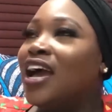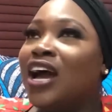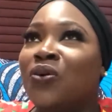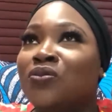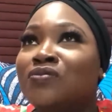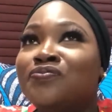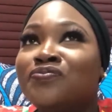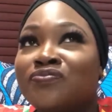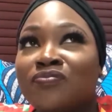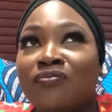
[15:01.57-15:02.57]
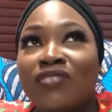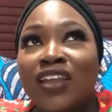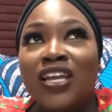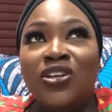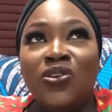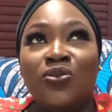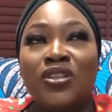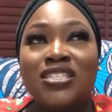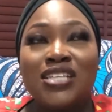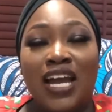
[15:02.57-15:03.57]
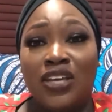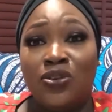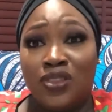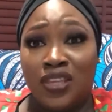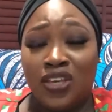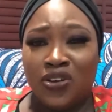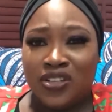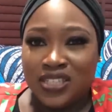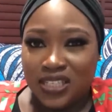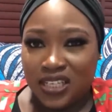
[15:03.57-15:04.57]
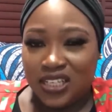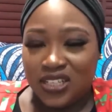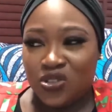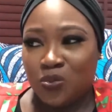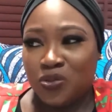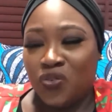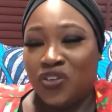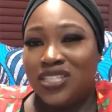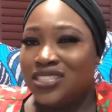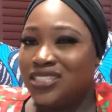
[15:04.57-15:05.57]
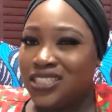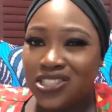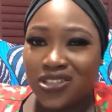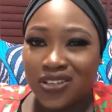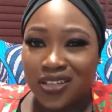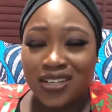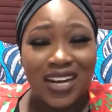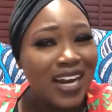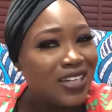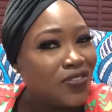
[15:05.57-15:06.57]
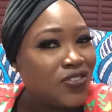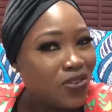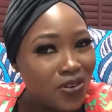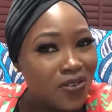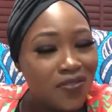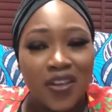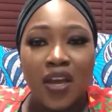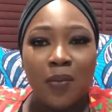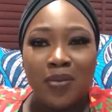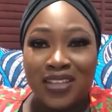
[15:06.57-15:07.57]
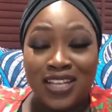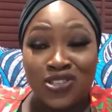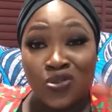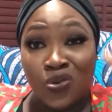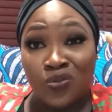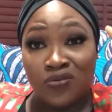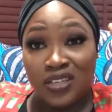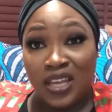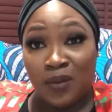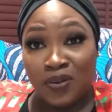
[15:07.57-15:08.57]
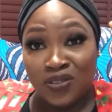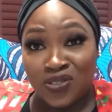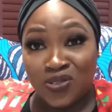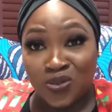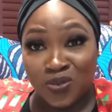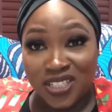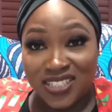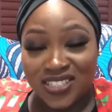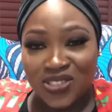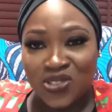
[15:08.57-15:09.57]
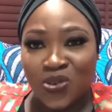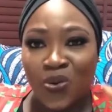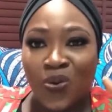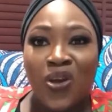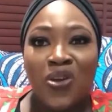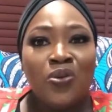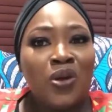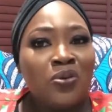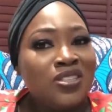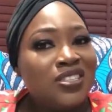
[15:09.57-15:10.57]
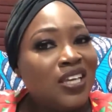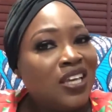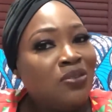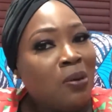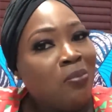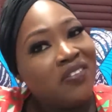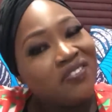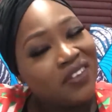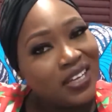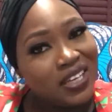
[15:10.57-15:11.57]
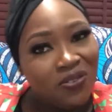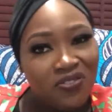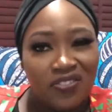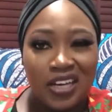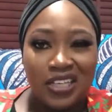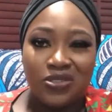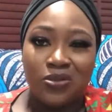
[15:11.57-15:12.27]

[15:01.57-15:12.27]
How this guy you think you're seeing. So both of you are seeing each other, kind of, sort of, but then there's no label to it. So you are not saying you're boyfriend and girlfriend.